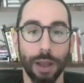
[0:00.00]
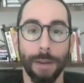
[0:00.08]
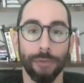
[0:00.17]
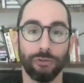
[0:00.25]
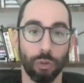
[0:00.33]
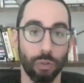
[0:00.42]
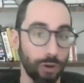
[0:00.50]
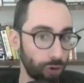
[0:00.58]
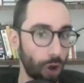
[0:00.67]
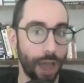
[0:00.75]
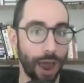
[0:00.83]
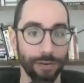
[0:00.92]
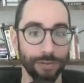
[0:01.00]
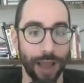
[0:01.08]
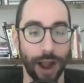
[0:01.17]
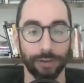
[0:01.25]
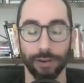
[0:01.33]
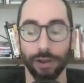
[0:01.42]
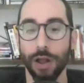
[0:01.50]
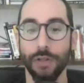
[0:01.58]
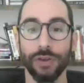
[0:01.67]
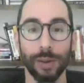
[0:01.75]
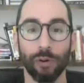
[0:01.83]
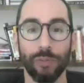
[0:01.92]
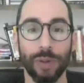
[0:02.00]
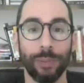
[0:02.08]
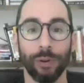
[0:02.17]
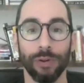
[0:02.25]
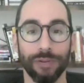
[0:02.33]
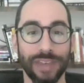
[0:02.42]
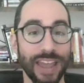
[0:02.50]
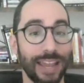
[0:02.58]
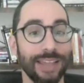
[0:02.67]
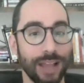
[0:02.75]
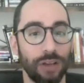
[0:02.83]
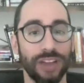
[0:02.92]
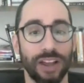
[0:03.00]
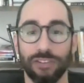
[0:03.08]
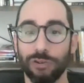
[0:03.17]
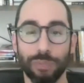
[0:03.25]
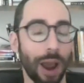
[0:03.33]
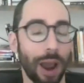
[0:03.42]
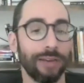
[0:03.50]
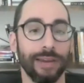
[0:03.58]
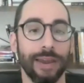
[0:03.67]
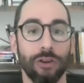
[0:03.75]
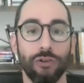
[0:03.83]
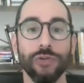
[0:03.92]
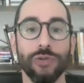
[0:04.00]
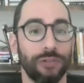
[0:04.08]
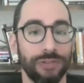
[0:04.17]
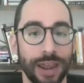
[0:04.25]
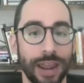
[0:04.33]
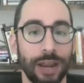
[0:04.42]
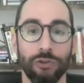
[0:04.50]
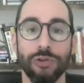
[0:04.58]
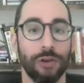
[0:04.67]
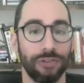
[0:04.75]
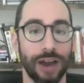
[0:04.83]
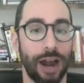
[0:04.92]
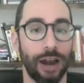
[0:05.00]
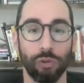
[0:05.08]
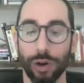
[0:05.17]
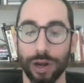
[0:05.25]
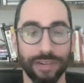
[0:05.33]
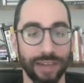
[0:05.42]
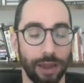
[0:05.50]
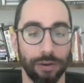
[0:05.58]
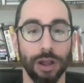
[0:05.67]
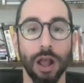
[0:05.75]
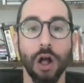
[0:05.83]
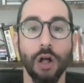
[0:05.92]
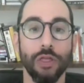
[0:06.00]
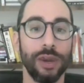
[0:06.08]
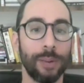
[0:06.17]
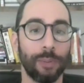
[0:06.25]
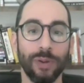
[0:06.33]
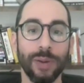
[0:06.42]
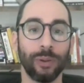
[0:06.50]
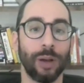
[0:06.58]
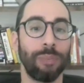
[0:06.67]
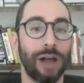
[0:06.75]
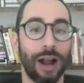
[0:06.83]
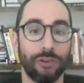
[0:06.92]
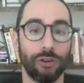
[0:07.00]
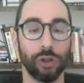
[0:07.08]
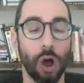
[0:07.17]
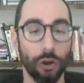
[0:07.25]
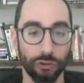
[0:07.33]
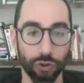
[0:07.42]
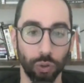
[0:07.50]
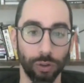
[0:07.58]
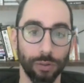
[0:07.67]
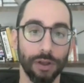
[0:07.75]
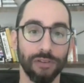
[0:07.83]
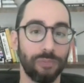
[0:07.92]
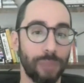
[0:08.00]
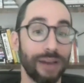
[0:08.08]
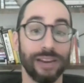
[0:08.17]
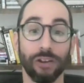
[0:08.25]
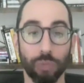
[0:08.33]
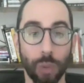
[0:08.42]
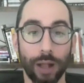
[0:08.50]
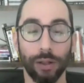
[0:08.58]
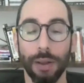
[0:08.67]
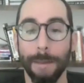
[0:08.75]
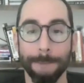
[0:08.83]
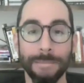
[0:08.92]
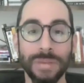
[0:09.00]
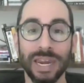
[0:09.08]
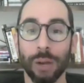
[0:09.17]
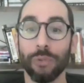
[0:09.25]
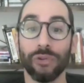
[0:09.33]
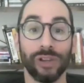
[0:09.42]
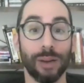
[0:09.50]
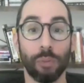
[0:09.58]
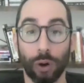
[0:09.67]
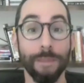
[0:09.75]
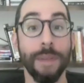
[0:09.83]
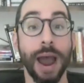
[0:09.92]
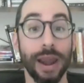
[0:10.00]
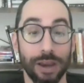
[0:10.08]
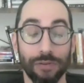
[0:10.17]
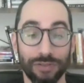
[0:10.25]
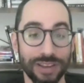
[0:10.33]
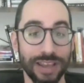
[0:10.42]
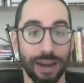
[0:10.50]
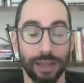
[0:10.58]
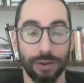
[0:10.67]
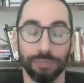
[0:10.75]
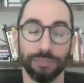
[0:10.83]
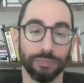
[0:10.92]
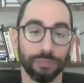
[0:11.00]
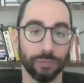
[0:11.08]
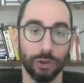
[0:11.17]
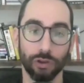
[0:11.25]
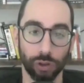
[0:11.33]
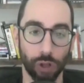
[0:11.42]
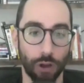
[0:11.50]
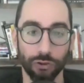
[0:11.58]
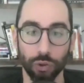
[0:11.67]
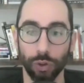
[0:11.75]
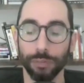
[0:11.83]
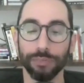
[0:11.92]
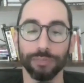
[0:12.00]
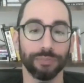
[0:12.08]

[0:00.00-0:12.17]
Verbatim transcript: So we saw that, in fact, the number of people taking the LSAT spiked in 2008, 2009, 2010. The number of people applying to law school spiked as well, meaning it was a lot more competitive to get in to law school.